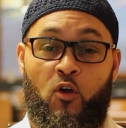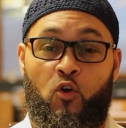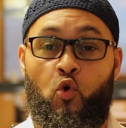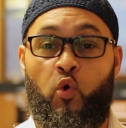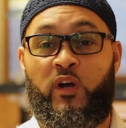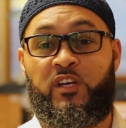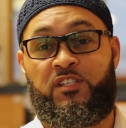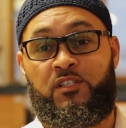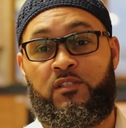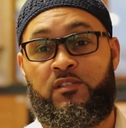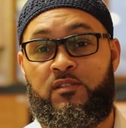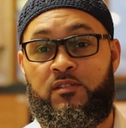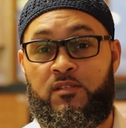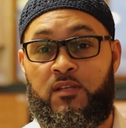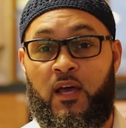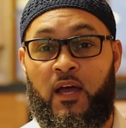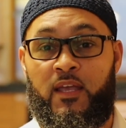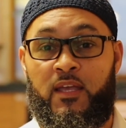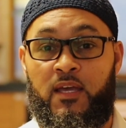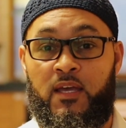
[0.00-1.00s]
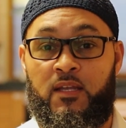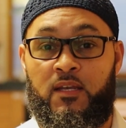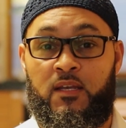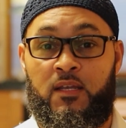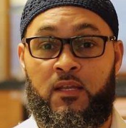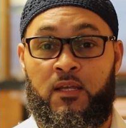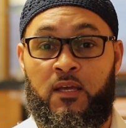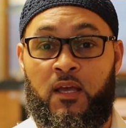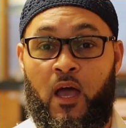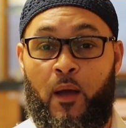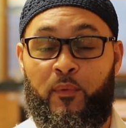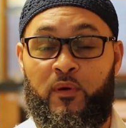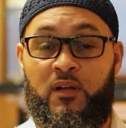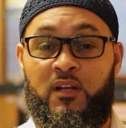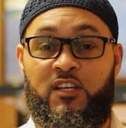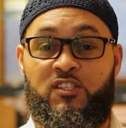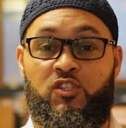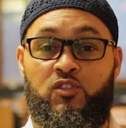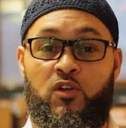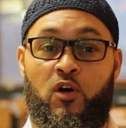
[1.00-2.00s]
questions I get, I'm going to
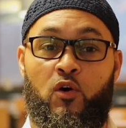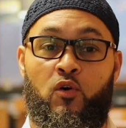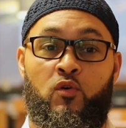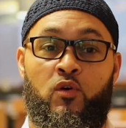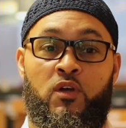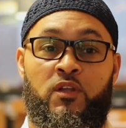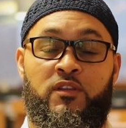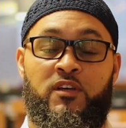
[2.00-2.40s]
let you know